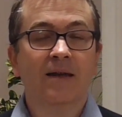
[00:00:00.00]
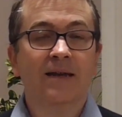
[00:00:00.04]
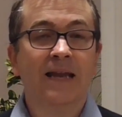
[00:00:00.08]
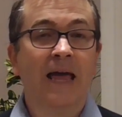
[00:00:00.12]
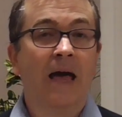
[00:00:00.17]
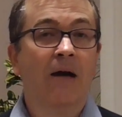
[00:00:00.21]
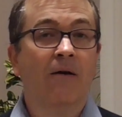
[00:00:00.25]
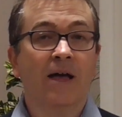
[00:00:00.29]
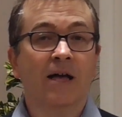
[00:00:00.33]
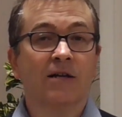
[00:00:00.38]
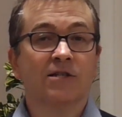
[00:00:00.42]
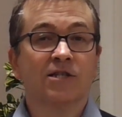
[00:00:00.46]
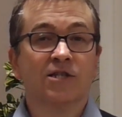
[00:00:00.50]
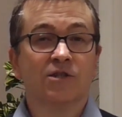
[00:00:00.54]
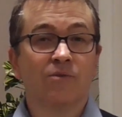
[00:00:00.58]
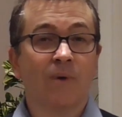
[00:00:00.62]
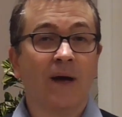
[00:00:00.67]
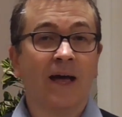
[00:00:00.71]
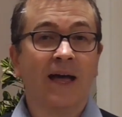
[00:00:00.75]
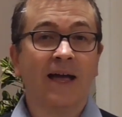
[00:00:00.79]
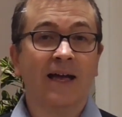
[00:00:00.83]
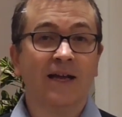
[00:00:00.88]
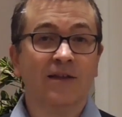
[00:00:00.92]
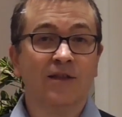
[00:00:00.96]
Now,
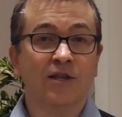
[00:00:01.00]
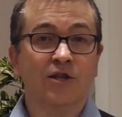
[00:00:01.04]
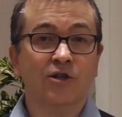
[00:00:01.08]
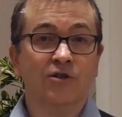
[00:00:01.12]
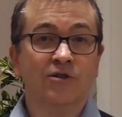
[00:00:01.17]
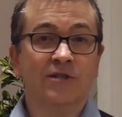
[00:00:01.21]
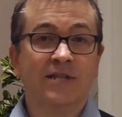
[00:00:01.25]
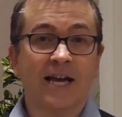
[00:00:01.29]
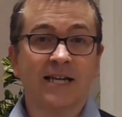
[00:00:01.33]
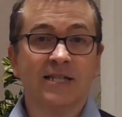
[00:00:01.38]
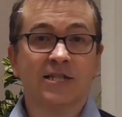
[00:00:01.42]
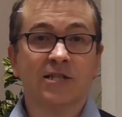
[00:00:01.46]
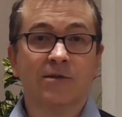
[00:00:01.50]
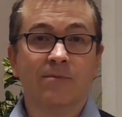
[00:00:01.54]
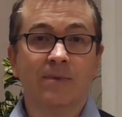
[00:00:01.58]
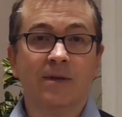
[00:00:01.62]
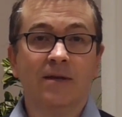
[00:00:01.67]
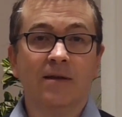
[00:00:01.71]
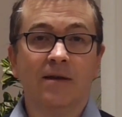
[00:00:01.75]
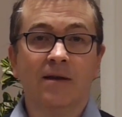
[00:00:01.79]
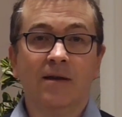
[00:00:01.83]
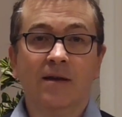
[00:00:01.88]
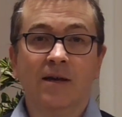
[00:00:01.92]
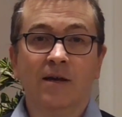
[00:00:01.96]
elsewhere in the New
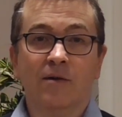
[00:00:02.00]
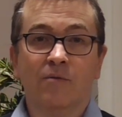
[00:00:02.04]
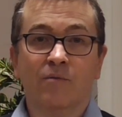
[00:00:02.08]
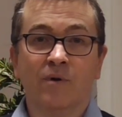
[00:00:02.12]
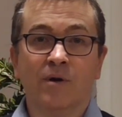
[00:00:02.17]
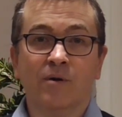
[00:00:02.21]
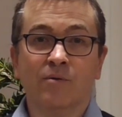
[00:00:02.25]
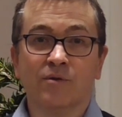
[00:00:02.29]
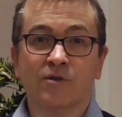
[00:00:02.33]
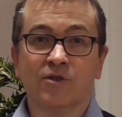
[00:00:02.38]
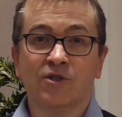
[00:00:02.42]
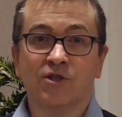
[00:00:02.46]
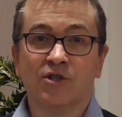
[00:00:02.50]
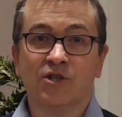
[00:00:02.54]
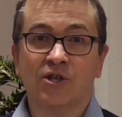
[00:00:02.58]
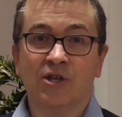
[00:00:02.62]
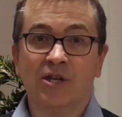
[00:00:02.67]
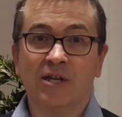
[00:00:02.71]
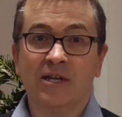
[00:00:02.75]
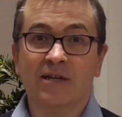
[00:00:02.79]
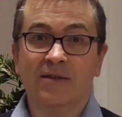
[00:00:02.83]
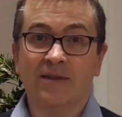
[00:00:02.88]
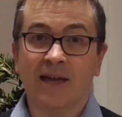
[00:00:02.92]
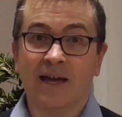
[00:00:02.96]
Testament, we will
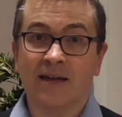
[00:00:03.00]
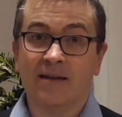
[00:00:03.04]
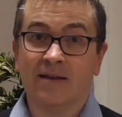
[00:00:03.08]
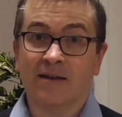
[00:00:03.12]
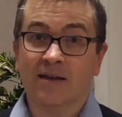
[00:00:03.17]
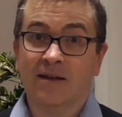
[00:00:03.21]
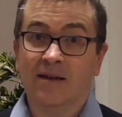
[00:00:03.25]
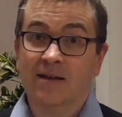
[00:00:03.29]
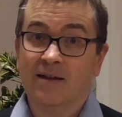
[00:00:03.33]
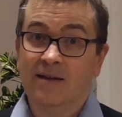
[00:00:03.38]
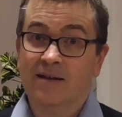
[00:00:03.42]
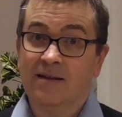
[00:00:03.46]
see that